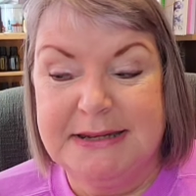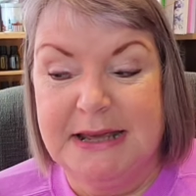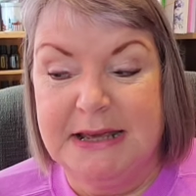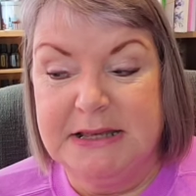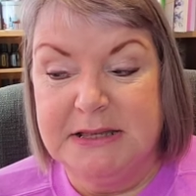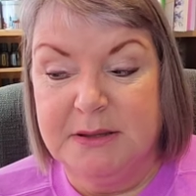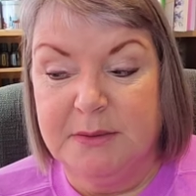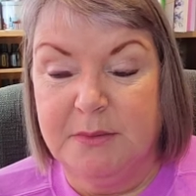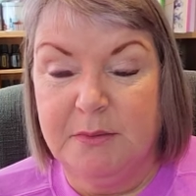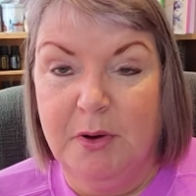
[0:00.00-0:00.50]

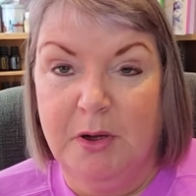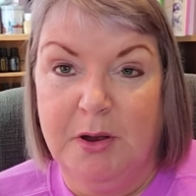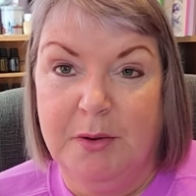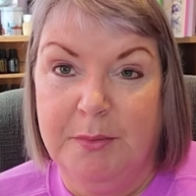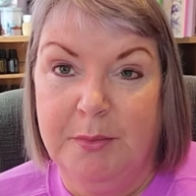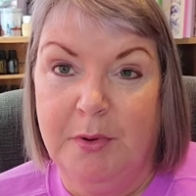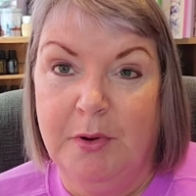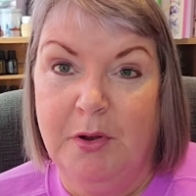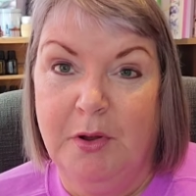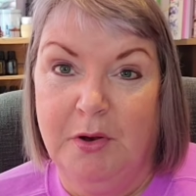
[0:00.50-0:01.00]
takes up quite
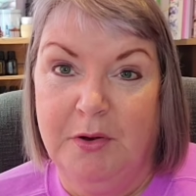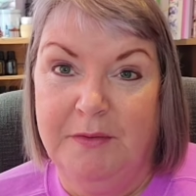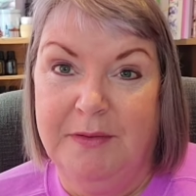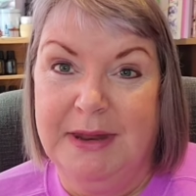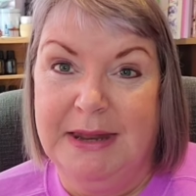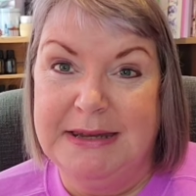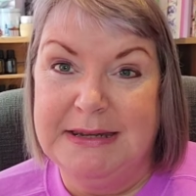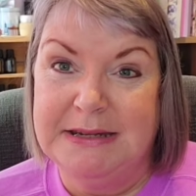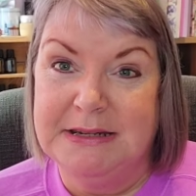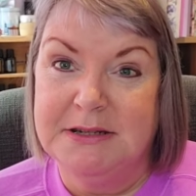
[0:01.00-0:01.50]
a lot of
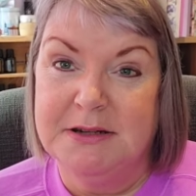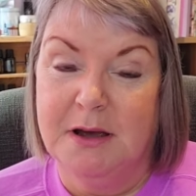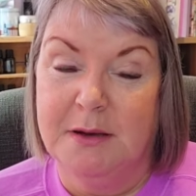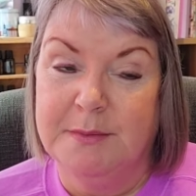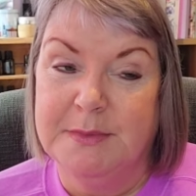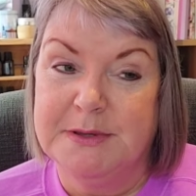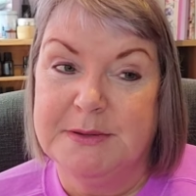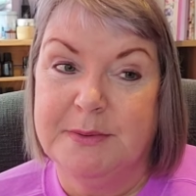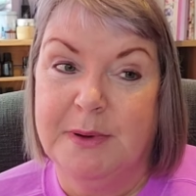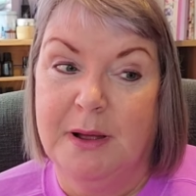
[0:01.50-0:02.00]
knitting
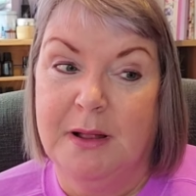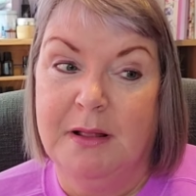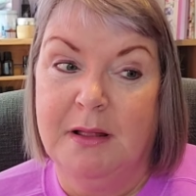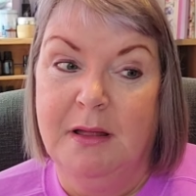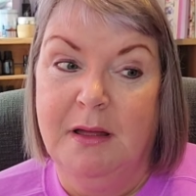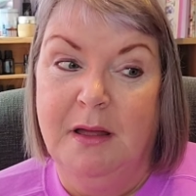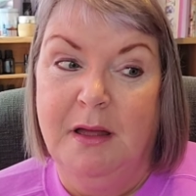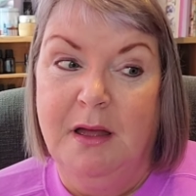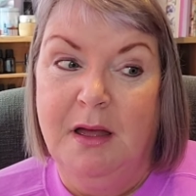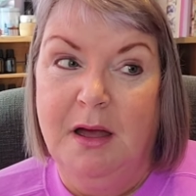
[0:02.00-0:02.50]
time as well.
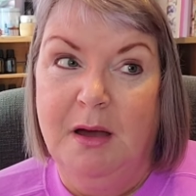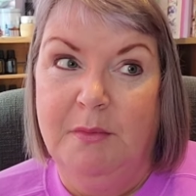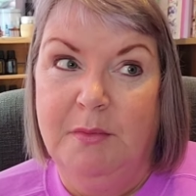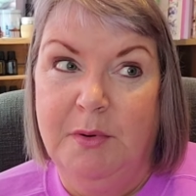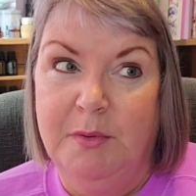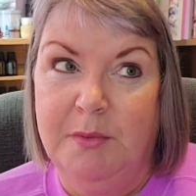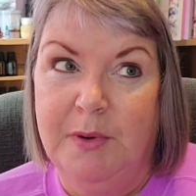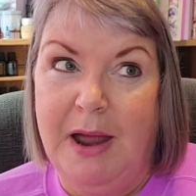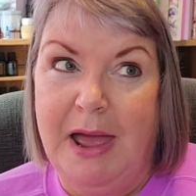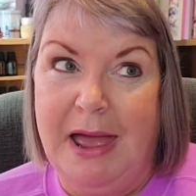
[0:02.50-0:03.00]
And
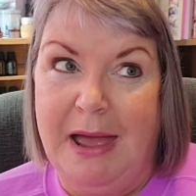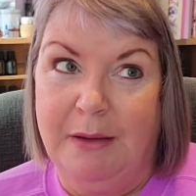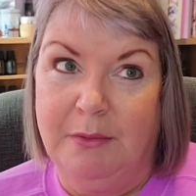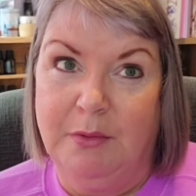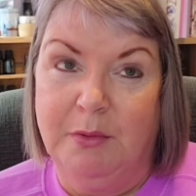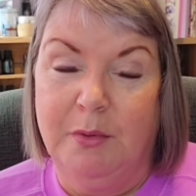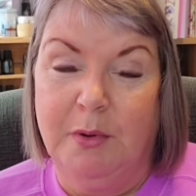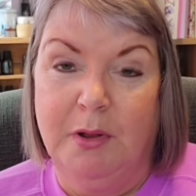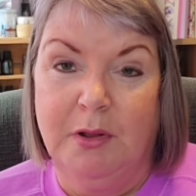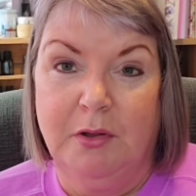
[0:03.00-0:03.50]
we were out
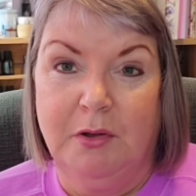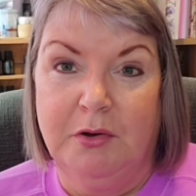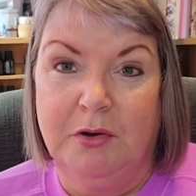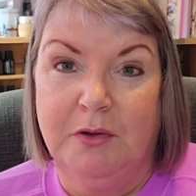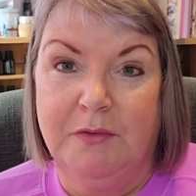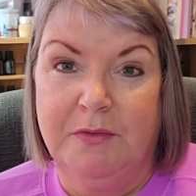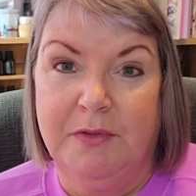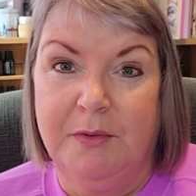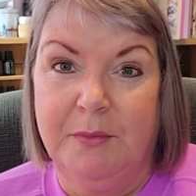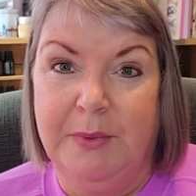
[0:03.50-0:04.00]
quite a lot
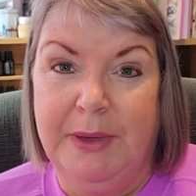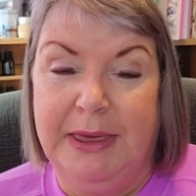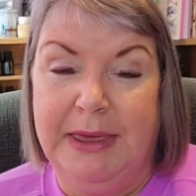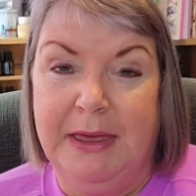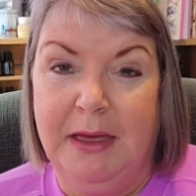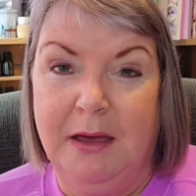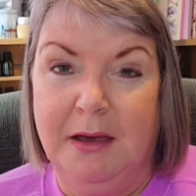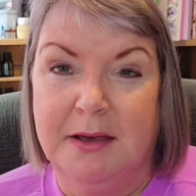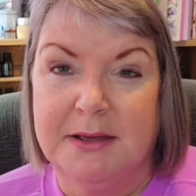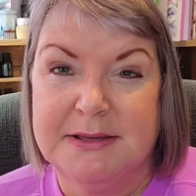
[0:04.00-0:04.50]
over the
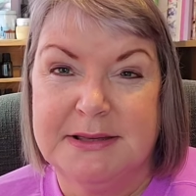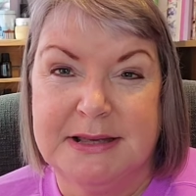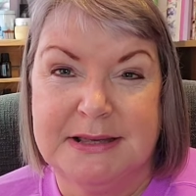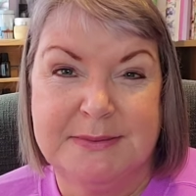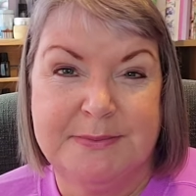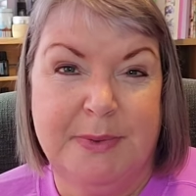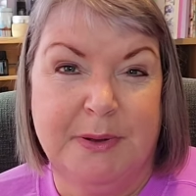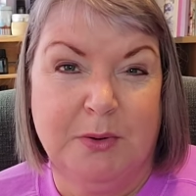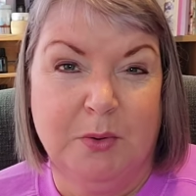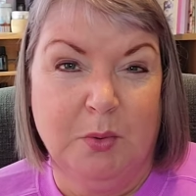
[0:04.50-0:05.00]
weekend because I
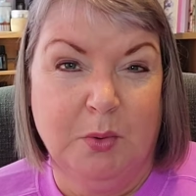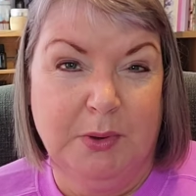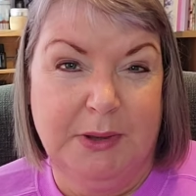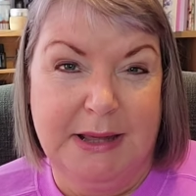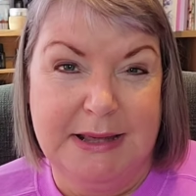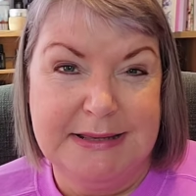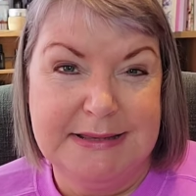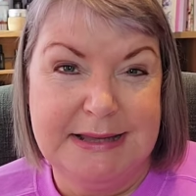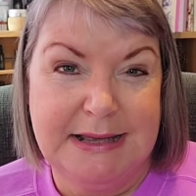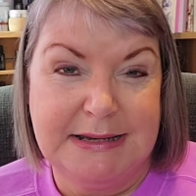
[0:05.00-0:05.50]
spent all
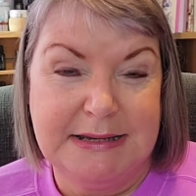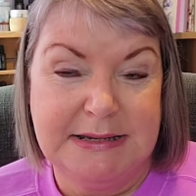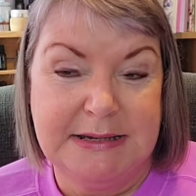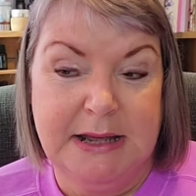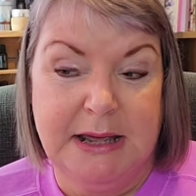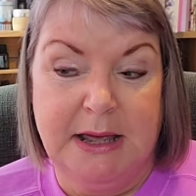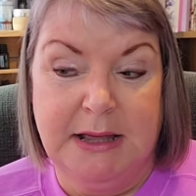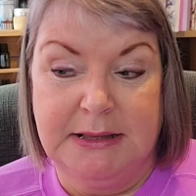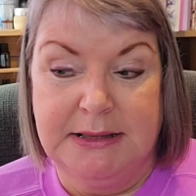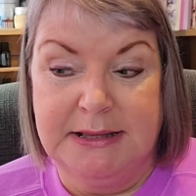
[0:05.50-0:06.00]
day
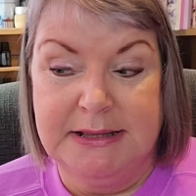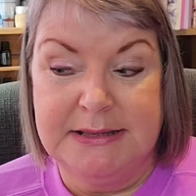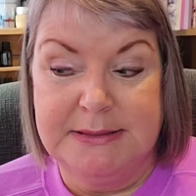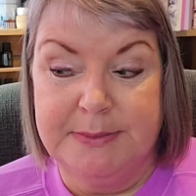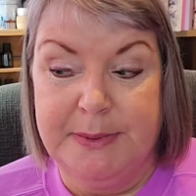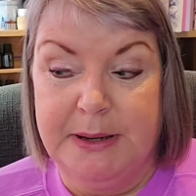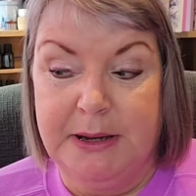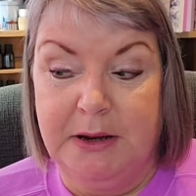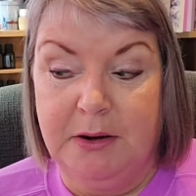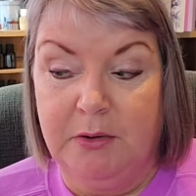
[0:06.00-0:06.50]
Saturday at the
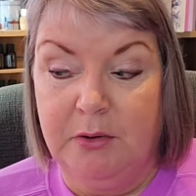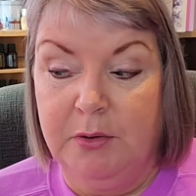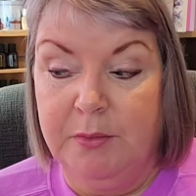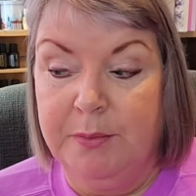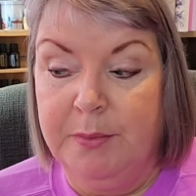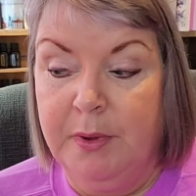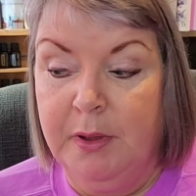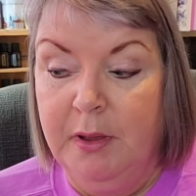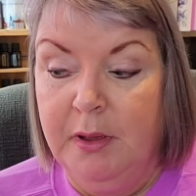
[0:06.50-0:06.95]
spinning group.